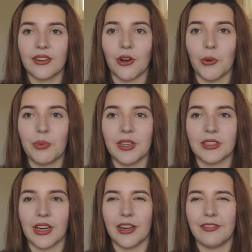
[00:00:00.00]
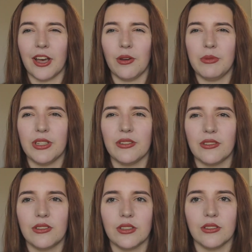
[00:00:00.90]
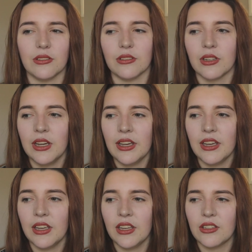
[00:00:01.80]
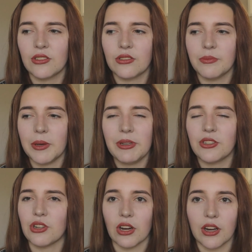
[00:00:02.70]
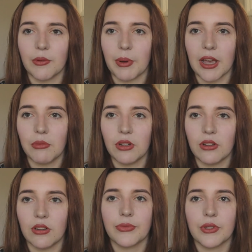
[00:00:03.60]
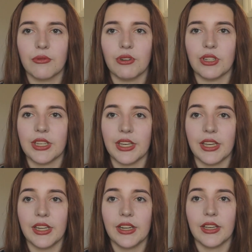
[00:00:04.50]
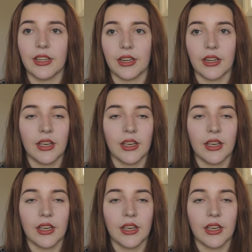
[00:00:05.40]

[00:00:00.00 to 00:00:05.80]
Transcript: hope this kind of helped you to maybe start a Bible routine and